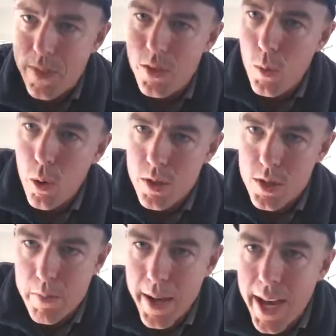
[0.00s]
towards
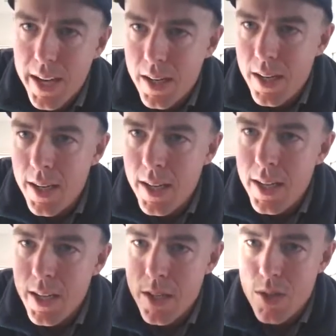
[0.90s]
the back,
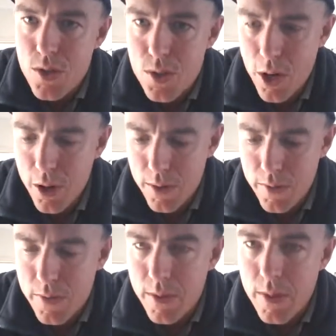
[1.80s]
so
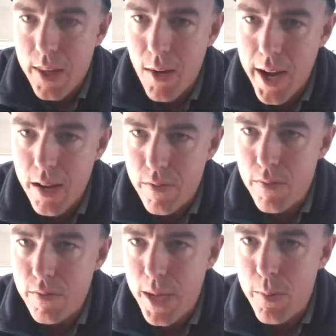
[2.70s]
they're out of,
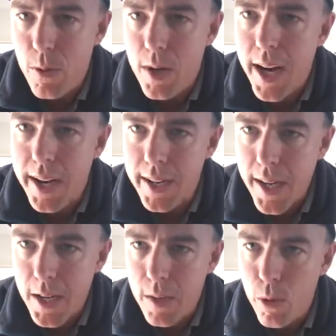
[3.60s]
people can't
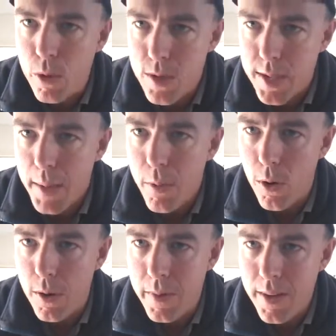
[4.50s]
kick them or step on
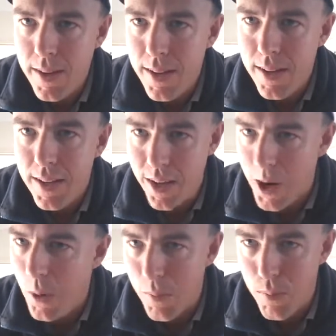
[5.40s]
them. You
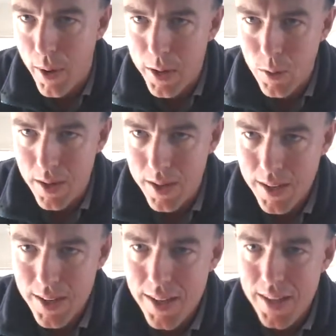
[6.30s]
don't want to break one.
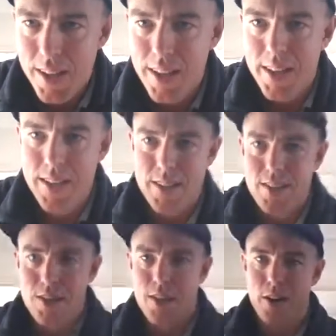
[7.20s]

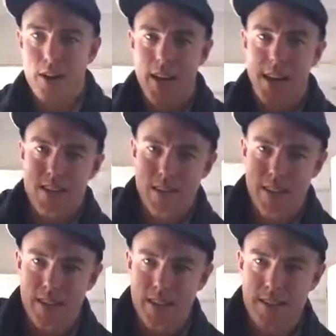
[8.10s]
So here's the